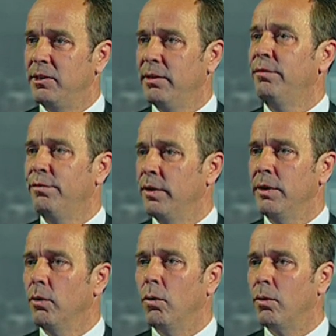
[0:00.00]

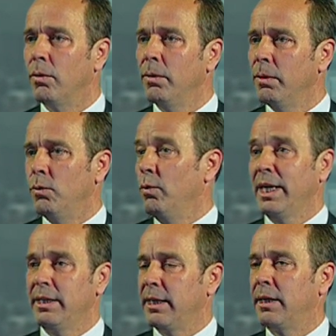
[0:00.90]
different or
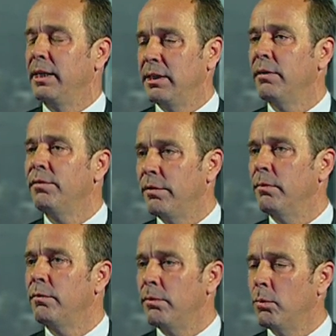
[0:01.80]
radically
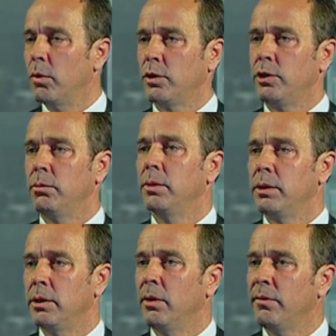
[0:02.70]
different from what you
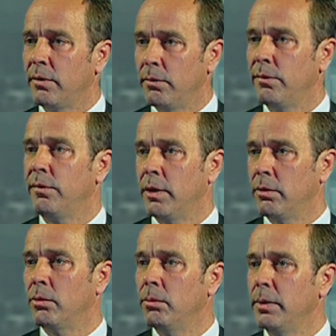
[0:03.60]
would do if the
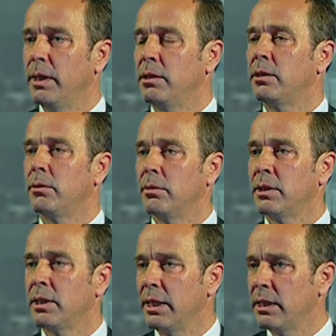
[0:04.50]
referral is to a
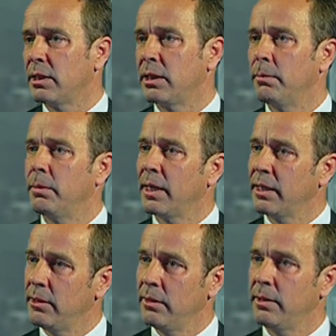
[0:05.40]
solicitor, but I
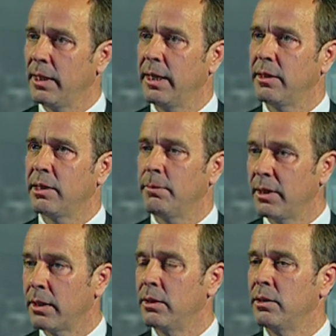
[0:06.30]
do think some
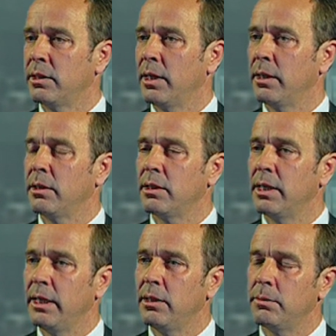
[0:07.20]
of the concerns
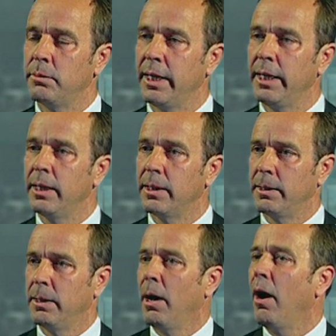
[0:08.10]
need to be
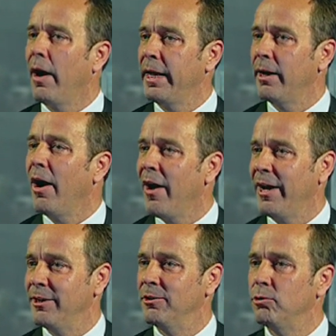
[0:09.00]

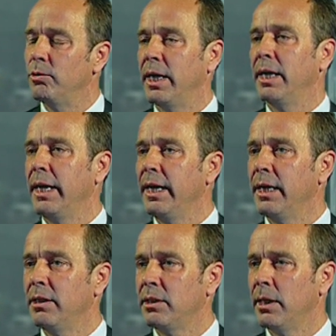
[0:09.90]
heightened really
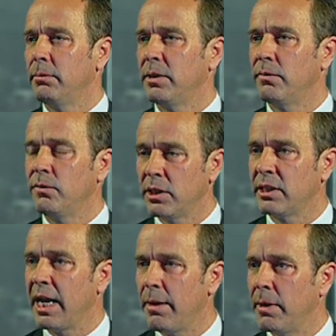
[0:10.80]
in terms of
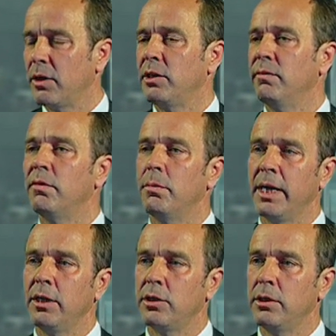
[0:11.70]
just how much
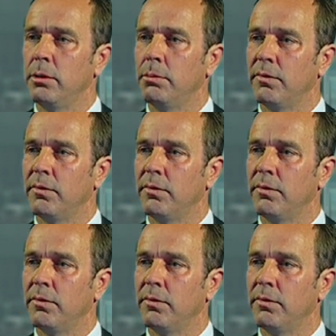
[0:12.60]
information you